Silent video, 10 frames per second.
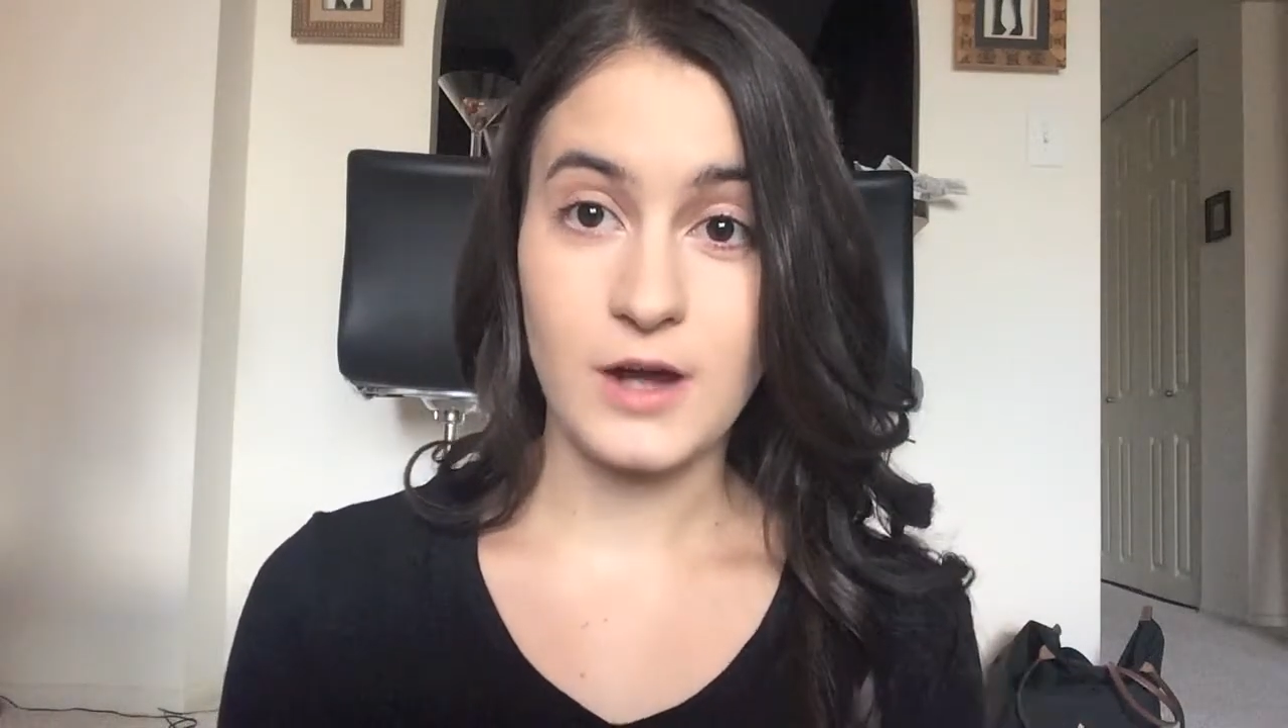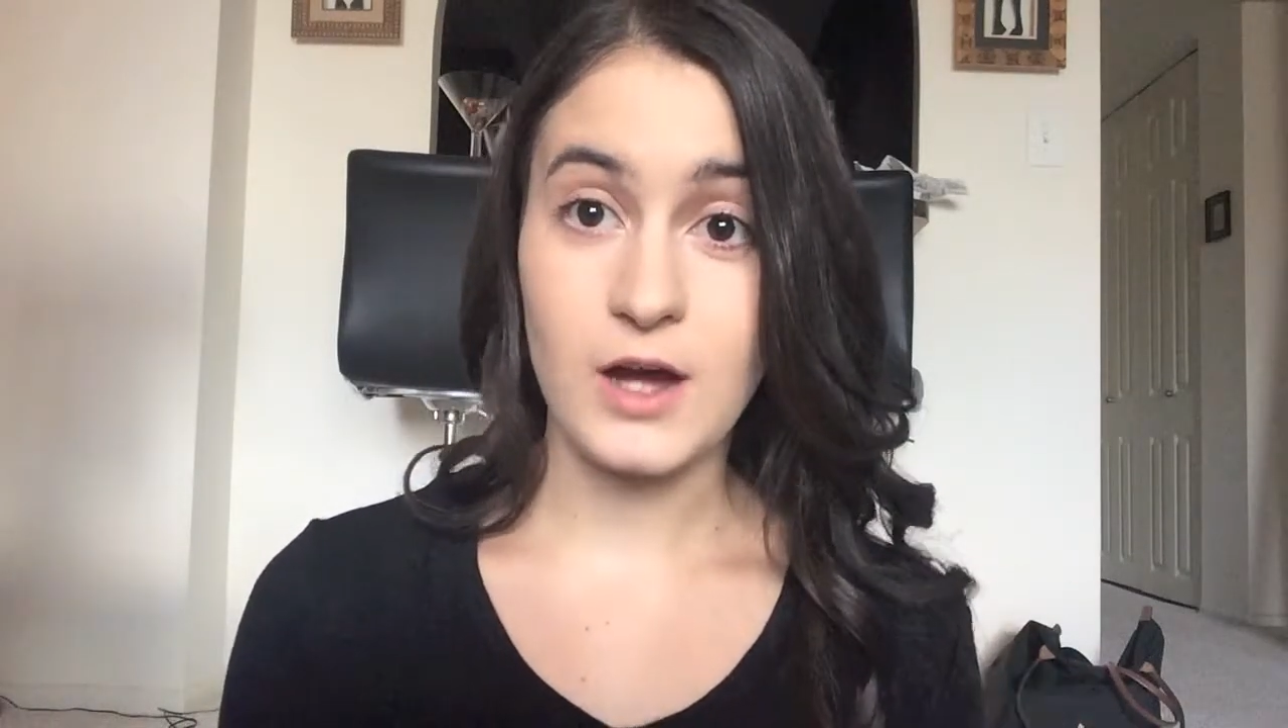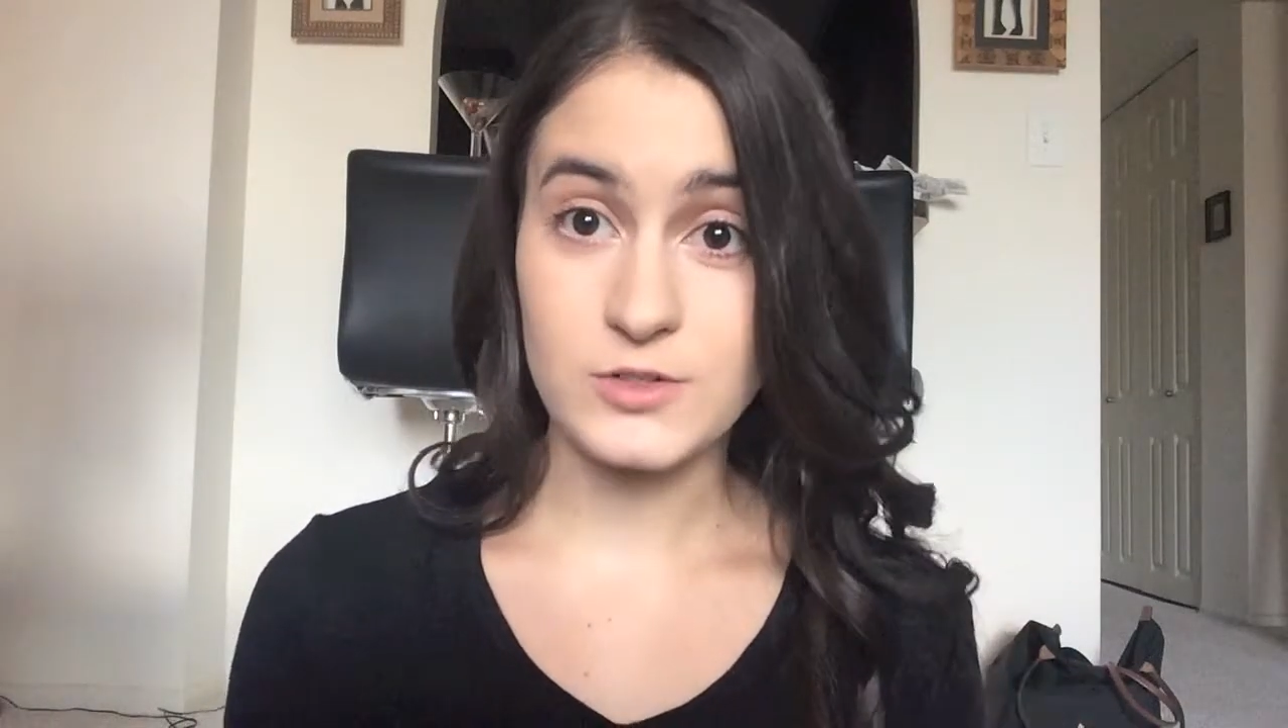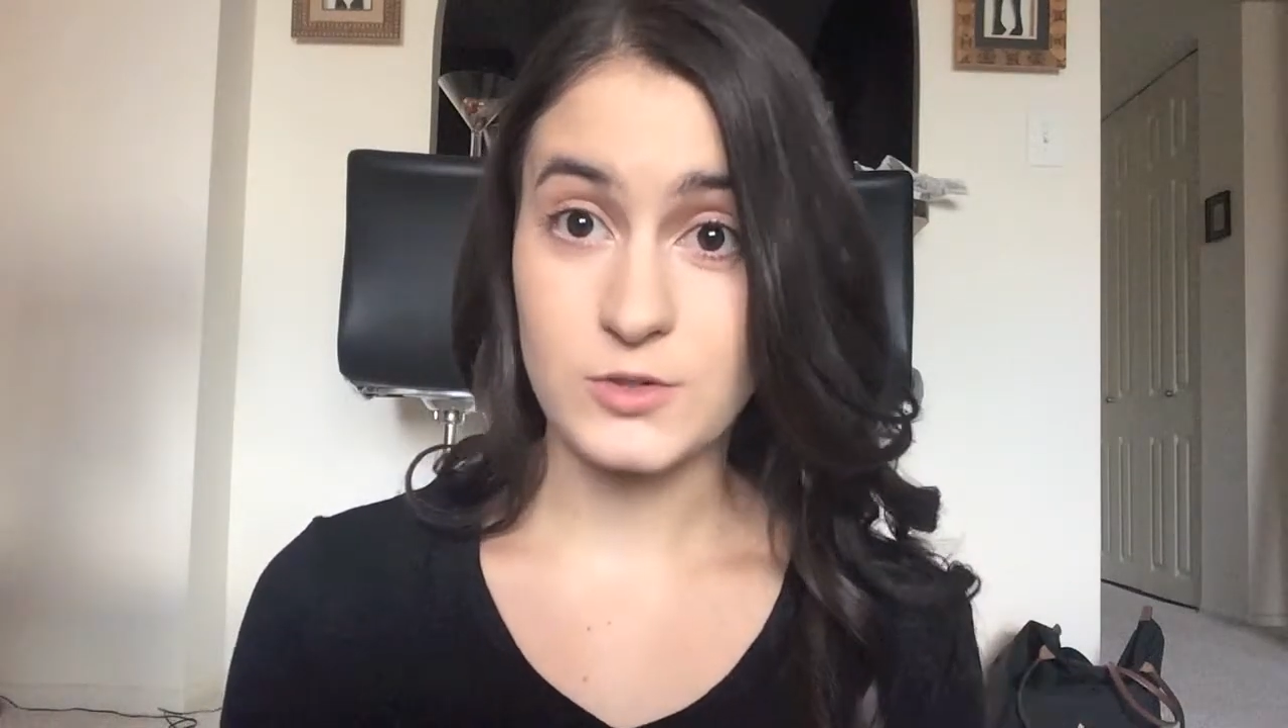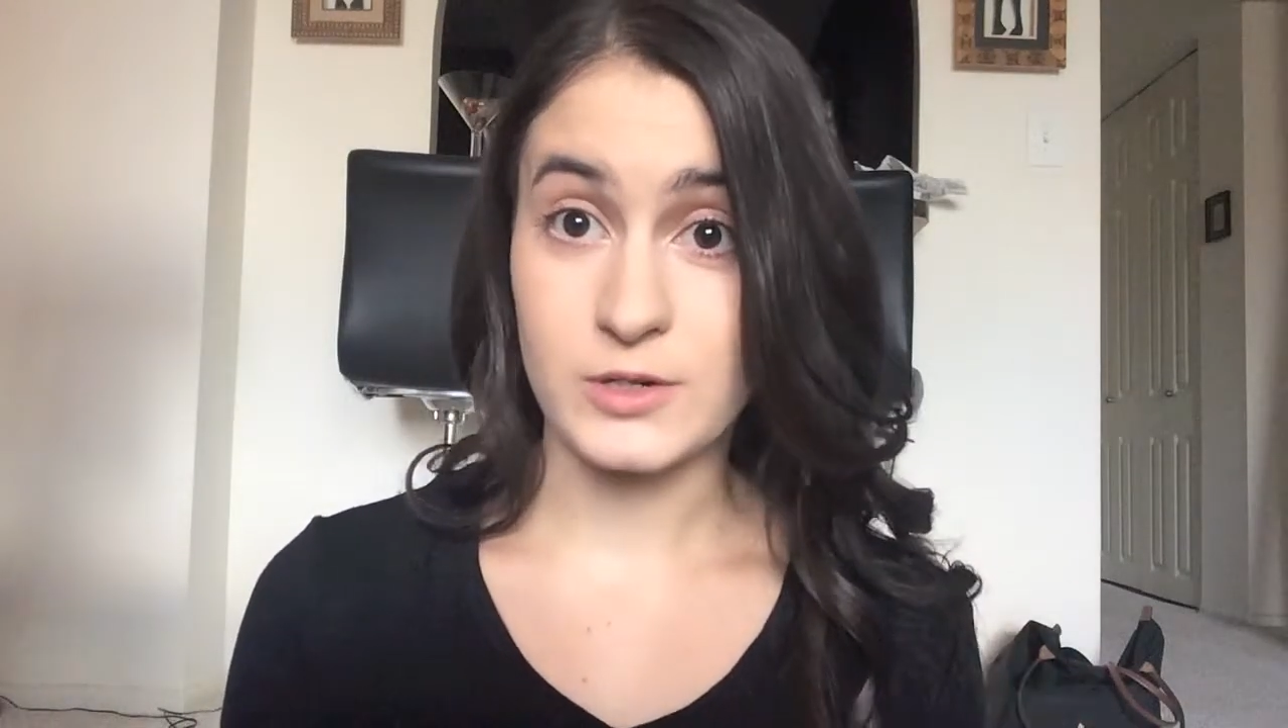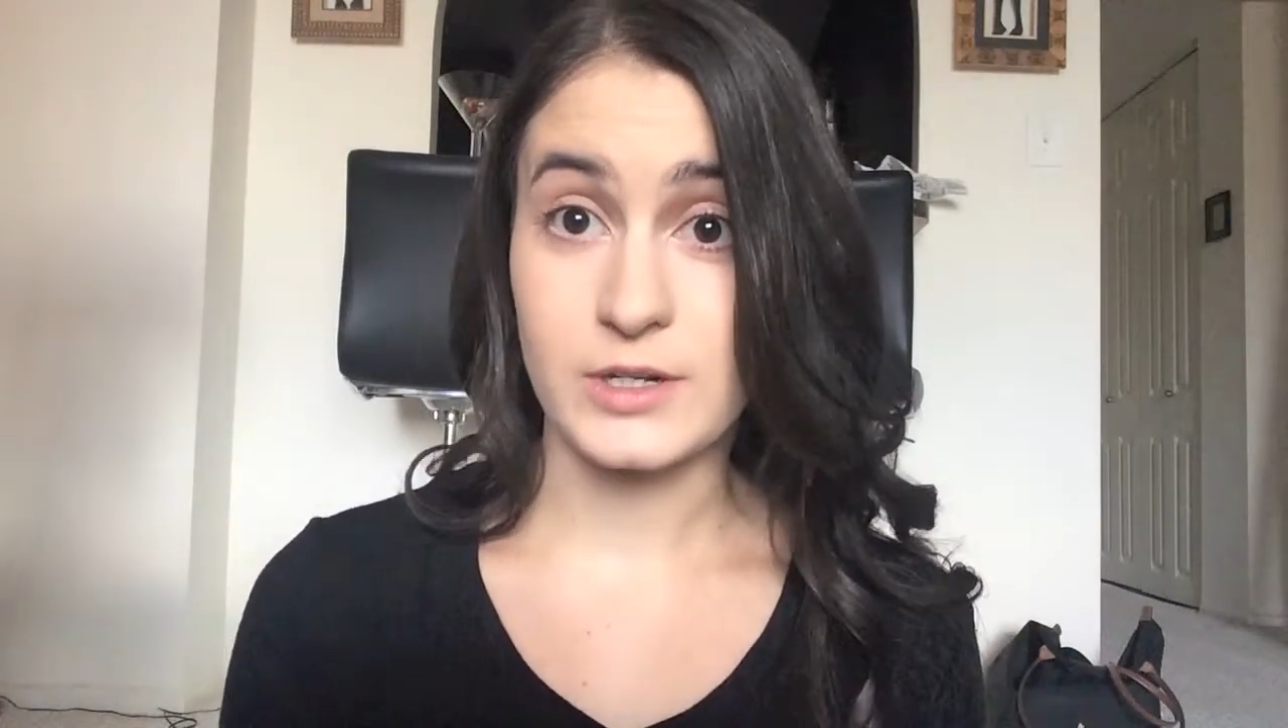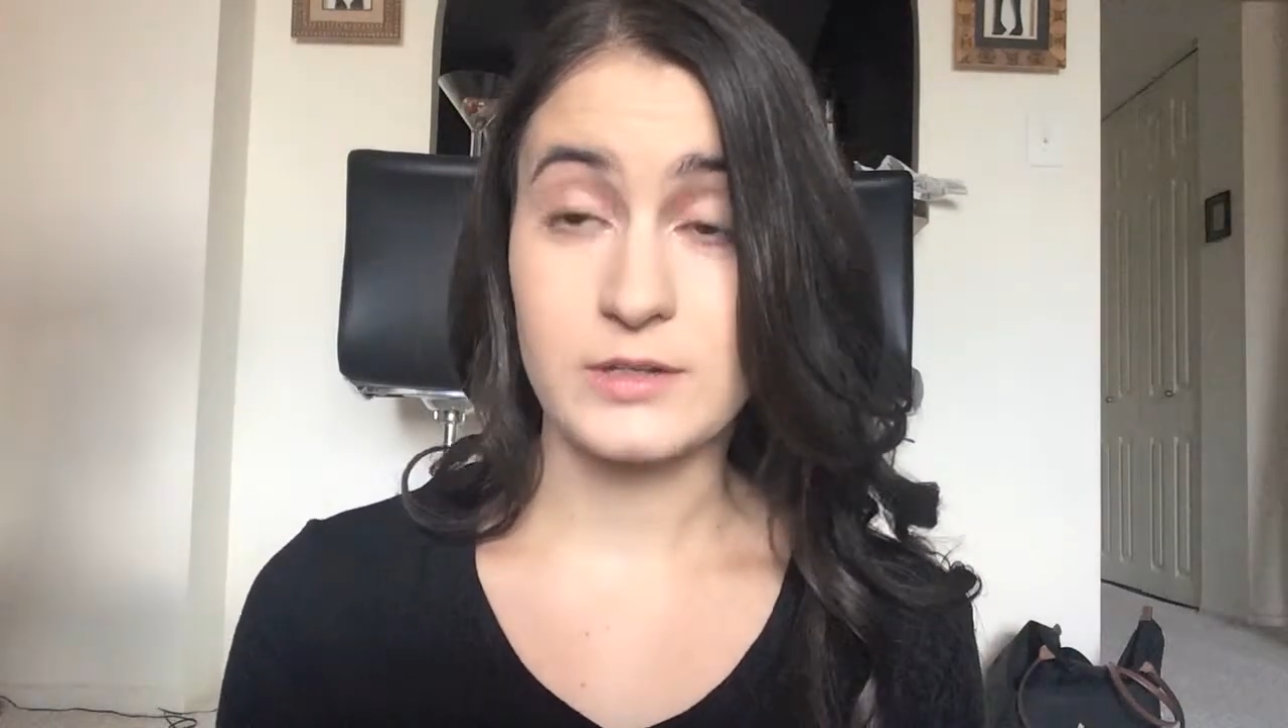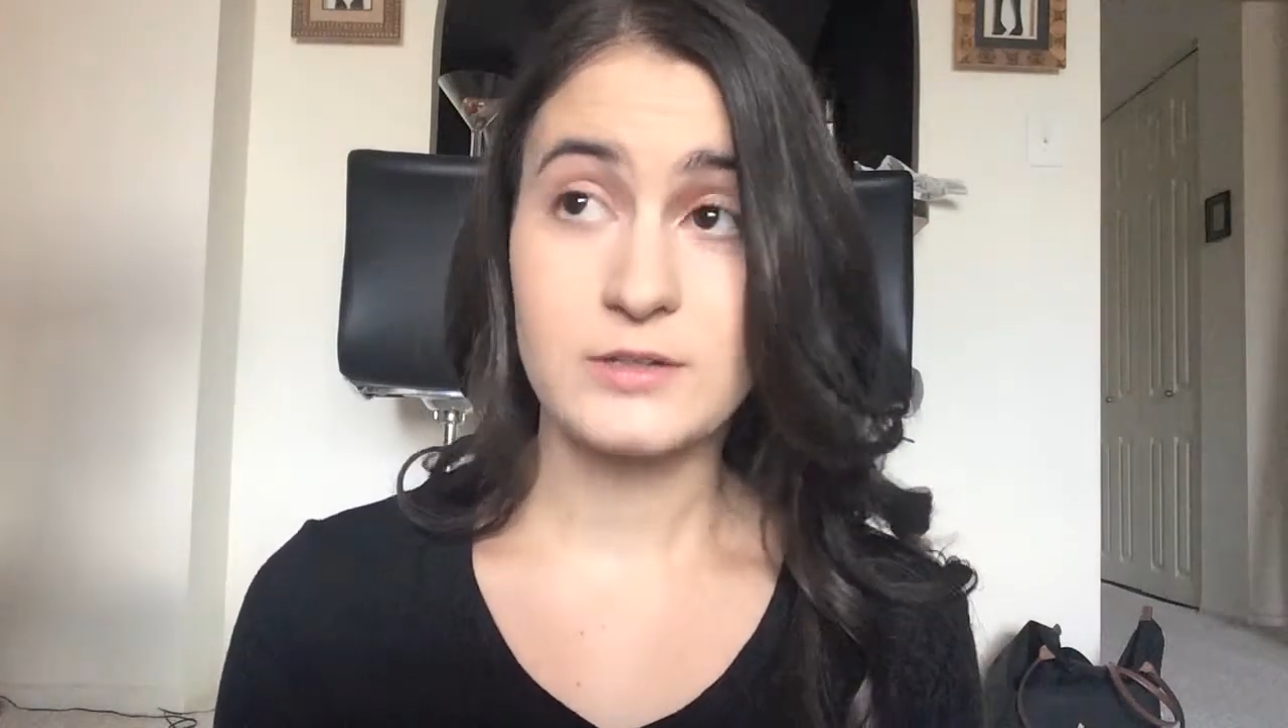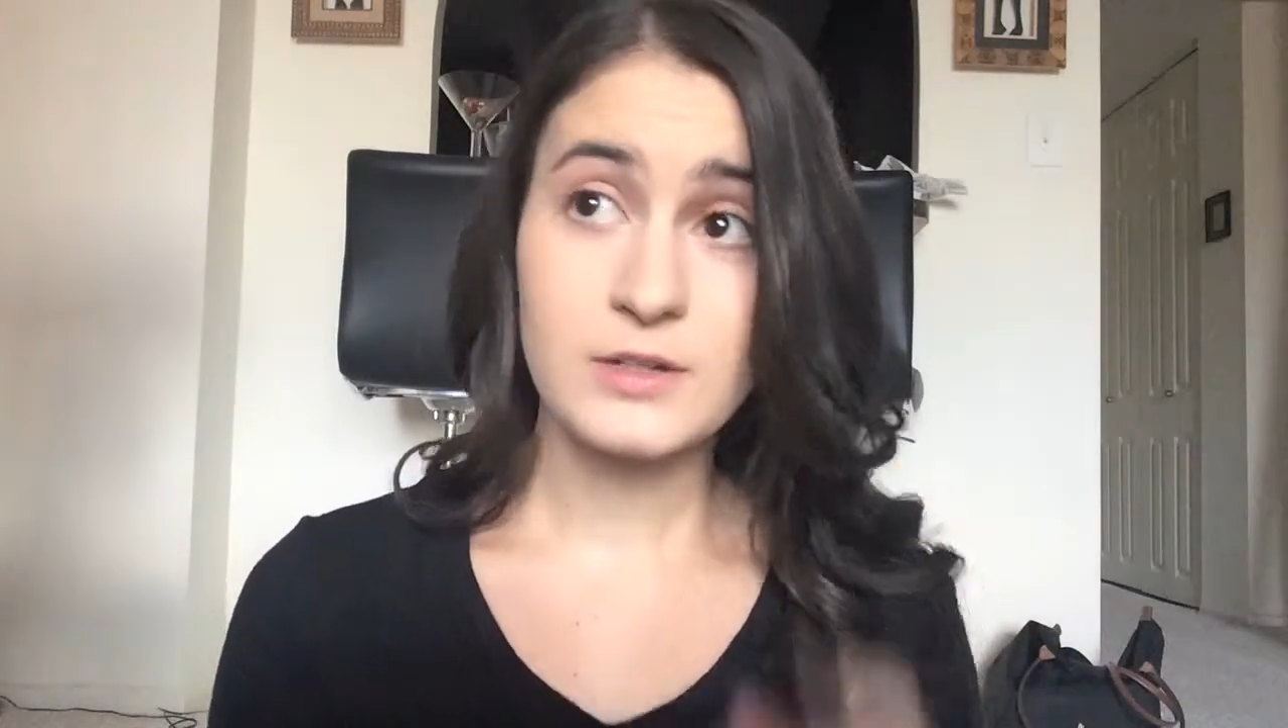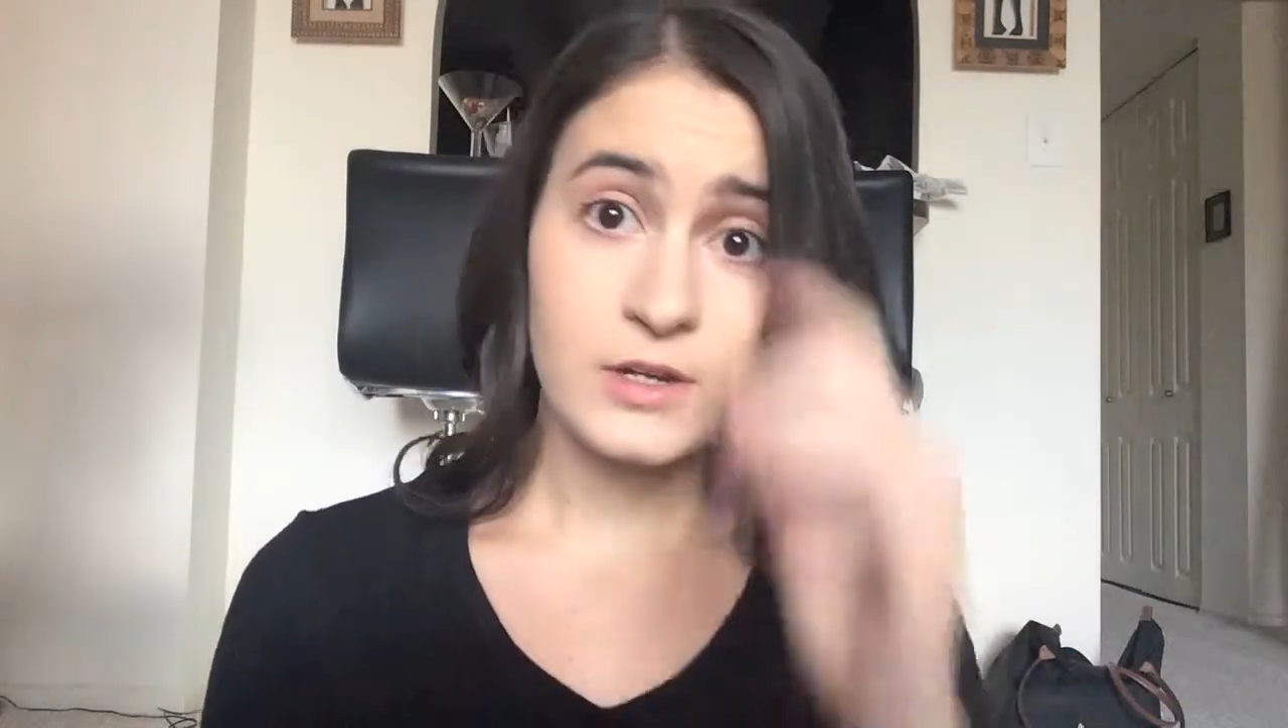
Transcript: contouring